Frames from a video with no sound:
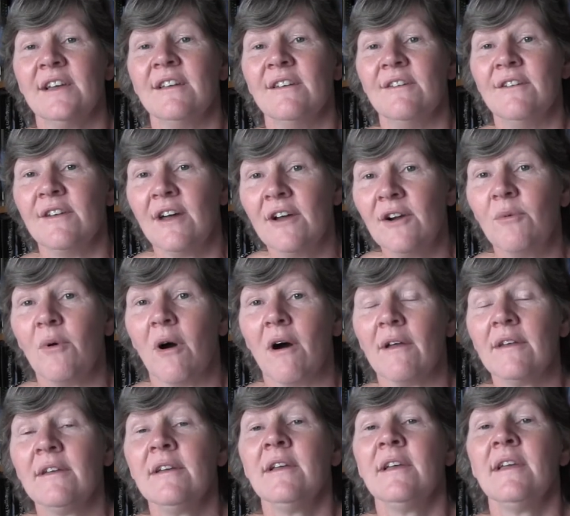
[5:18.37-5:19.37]
no
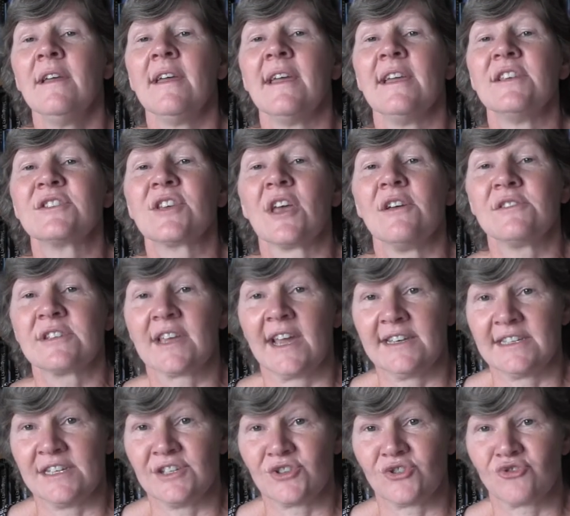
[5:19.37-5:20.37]
one is going to
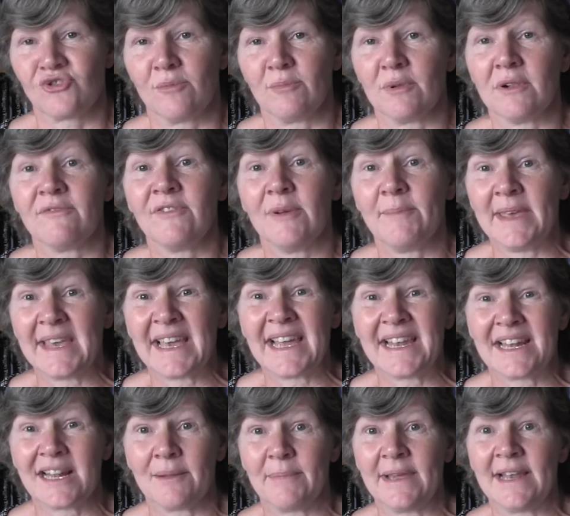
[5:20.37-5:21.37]
get into trouble for being a
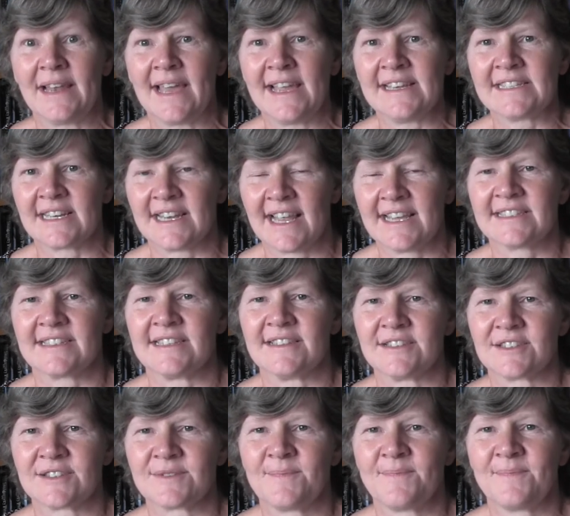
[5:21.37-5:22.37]
little bit late to
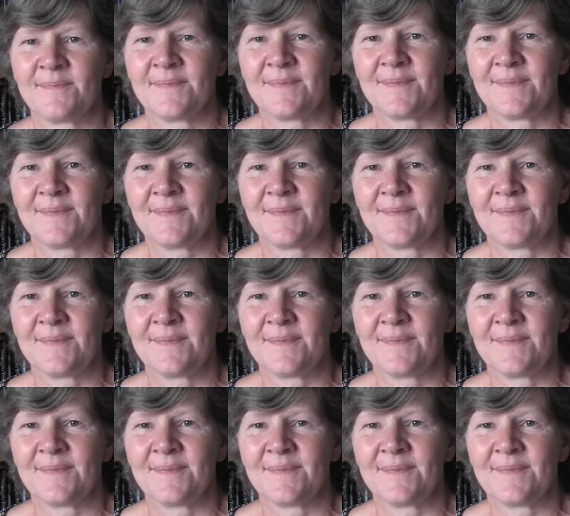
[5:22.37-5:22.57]
lessons.